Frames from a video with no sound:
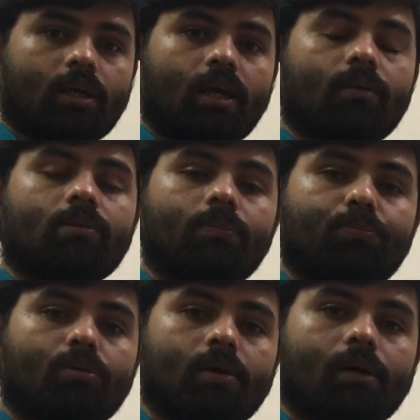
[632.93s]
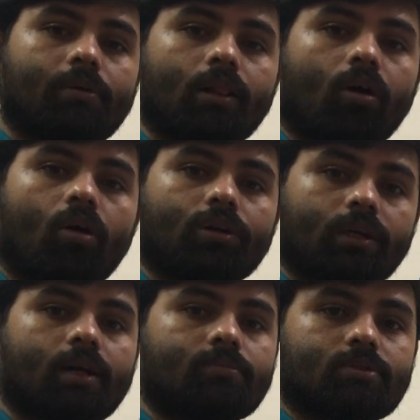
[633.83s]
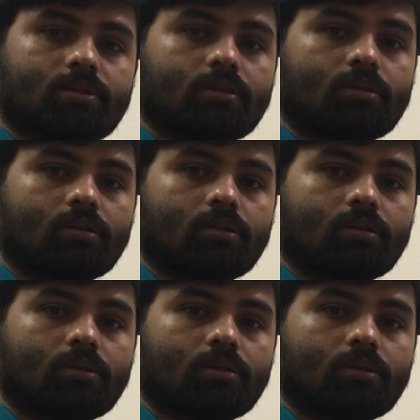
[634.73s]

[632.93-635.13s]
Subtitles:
if the probable outcomes